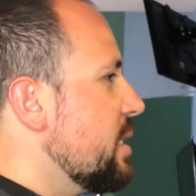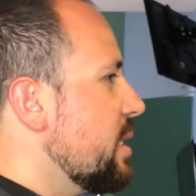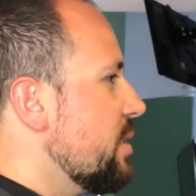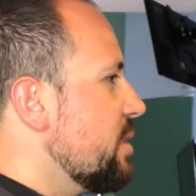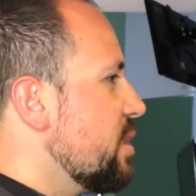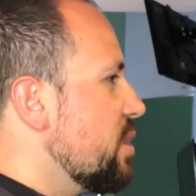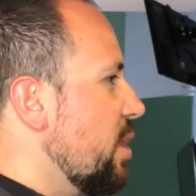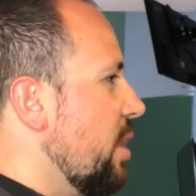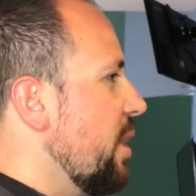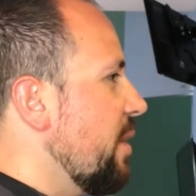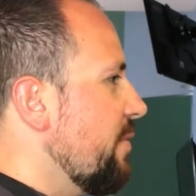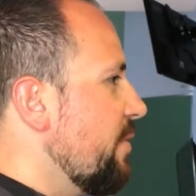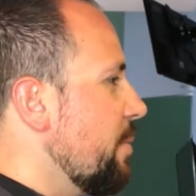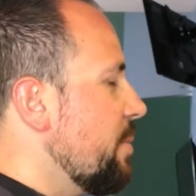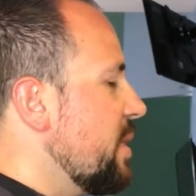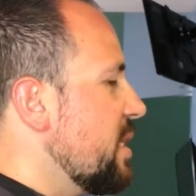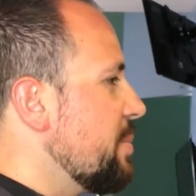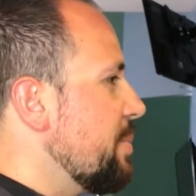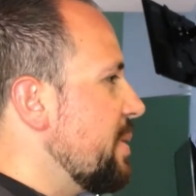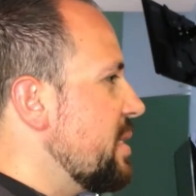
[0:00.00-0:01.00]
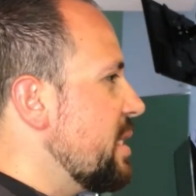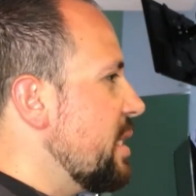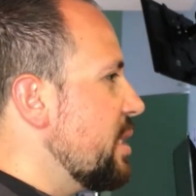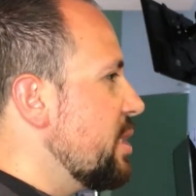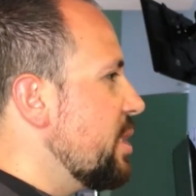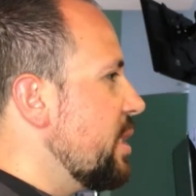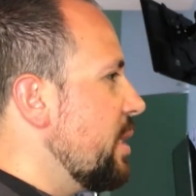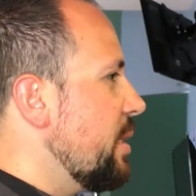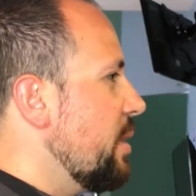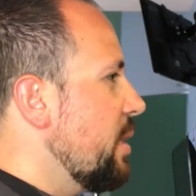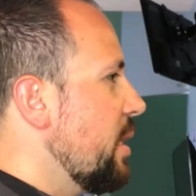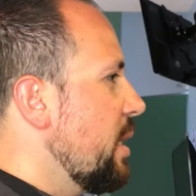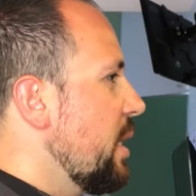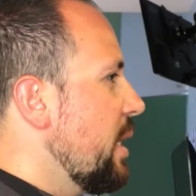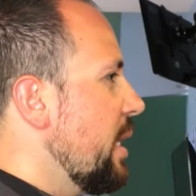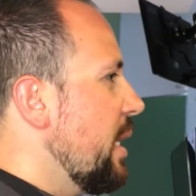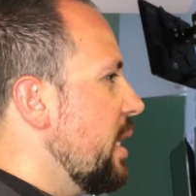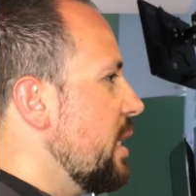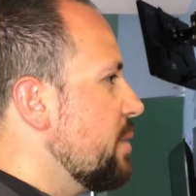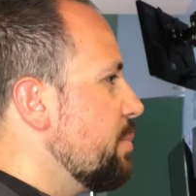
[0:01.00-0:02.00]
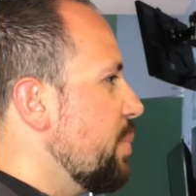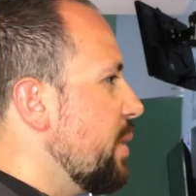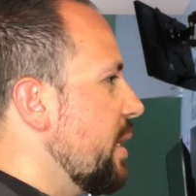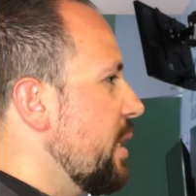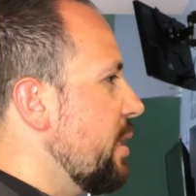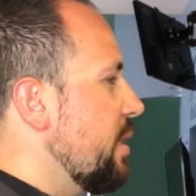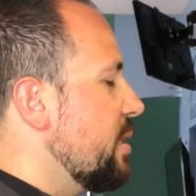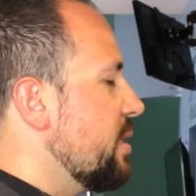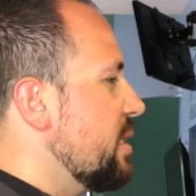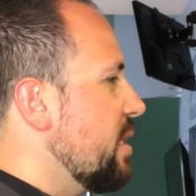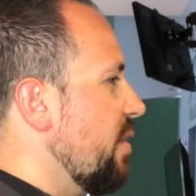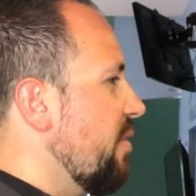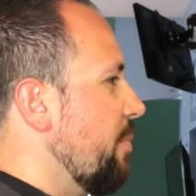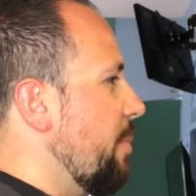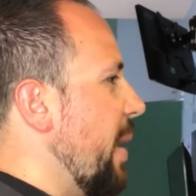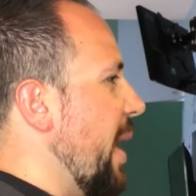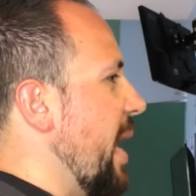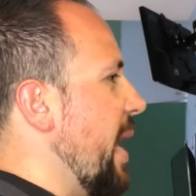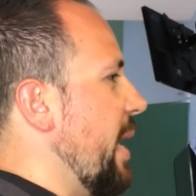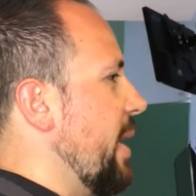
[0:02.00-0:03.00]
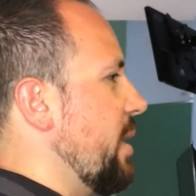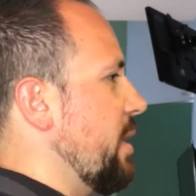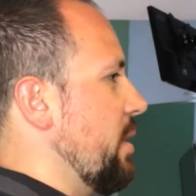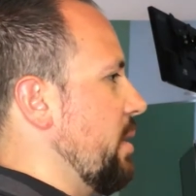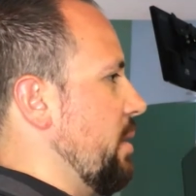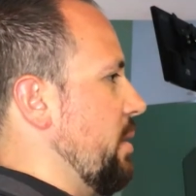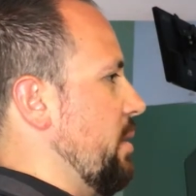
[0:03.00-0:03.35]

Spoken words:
starting from this position, it's bringing yourself back,